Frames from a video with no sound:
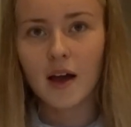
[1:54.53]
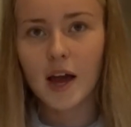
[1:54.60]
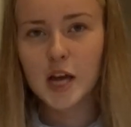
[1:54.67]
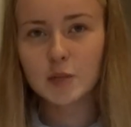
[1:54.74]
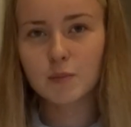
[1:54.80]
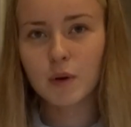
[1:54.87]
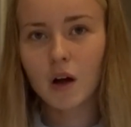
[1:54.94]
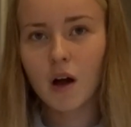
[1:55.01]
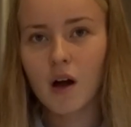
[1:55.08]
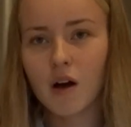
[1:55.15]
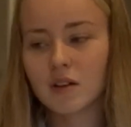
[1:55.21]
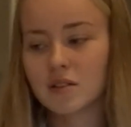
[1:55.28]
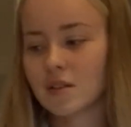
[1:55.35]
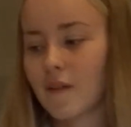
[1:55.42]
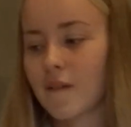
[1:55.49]
It's
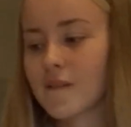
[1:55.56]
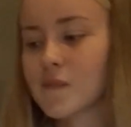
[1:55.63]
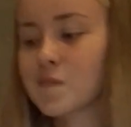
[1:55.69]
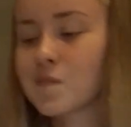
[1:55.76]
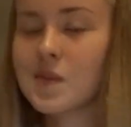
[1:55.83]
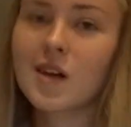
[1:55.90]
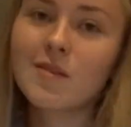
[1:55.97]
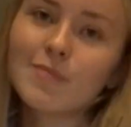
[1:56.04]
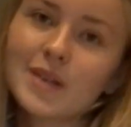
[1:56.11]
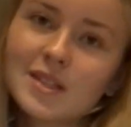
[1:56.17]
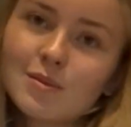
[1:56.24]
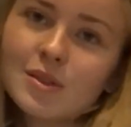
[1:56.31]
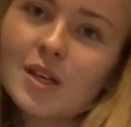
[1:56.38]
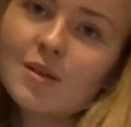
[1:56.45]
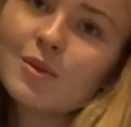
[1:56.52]
because I've made
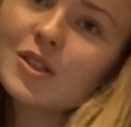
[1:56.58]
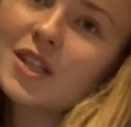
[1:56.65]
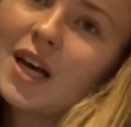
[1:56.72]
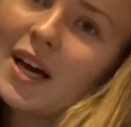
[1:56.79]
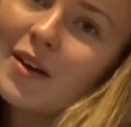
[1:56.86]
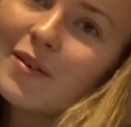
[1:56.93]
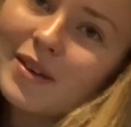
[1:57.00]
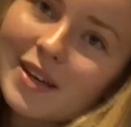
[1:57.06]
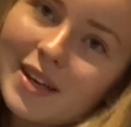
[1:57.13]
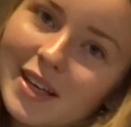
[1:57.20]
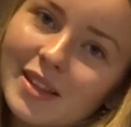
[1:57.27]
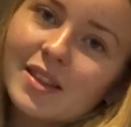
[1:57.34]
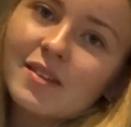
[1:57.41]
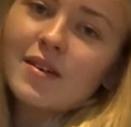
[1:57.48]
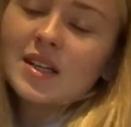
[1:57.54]
them so much, I don't
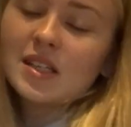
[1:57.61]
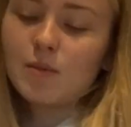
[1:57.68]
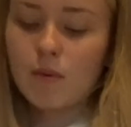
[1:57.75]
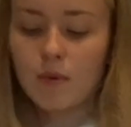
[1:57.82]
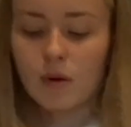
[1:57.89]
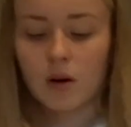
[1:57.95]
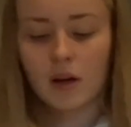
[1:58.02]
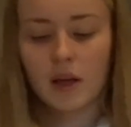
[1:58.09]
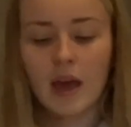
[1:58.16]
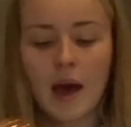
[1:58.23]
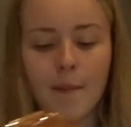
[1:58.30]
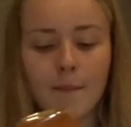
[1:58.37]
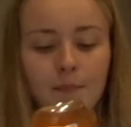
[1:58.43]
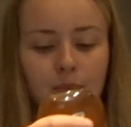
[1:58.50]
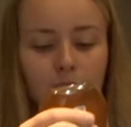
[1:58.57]
need the recipe book.
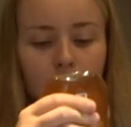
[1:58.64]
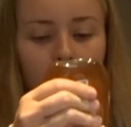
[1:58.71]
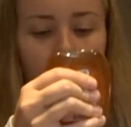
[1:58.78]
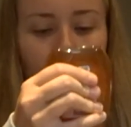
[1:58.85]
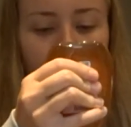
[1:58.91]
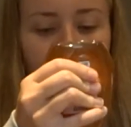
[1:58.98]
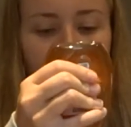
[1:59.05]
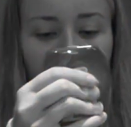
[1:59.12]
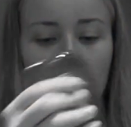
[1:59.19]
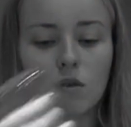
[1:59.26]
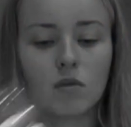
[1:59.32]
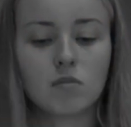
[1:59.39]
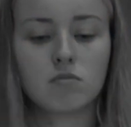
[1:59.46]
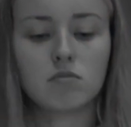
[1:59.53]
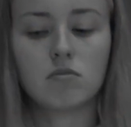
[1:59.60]
Yeah, big
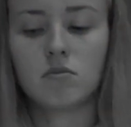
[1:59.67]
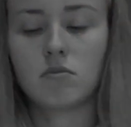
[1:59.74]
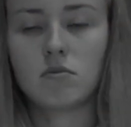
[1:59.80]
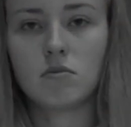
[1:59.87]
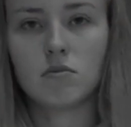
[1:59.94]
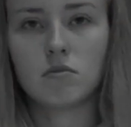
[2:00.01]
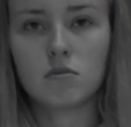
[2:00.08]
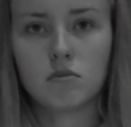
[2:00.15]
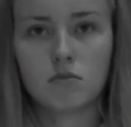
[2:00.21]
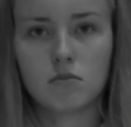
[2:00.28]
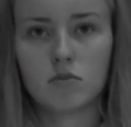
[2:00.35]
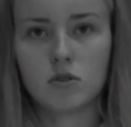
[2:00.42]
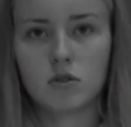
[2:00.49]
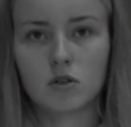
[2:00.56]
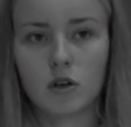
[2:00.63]
old,
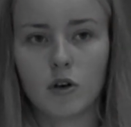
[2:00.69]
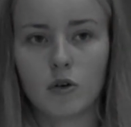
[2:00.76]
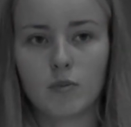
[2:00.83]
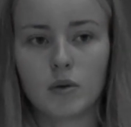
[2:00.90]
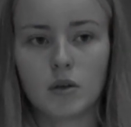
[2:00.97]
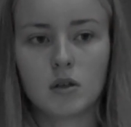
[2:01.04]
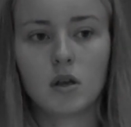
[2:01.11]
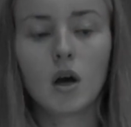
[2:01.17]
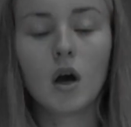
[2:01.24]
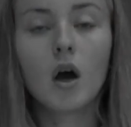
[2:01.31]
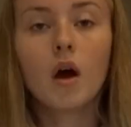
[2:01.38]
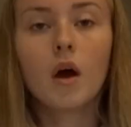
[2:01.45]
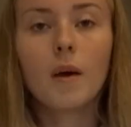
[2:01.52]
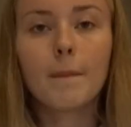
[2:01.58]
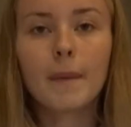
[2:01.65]
it's not open.
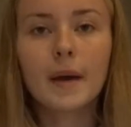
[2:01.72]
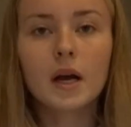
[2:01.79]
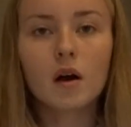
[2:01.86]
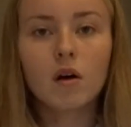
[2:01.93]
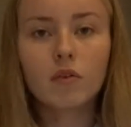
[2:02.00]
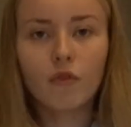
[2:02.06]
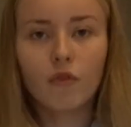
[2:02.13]
Big old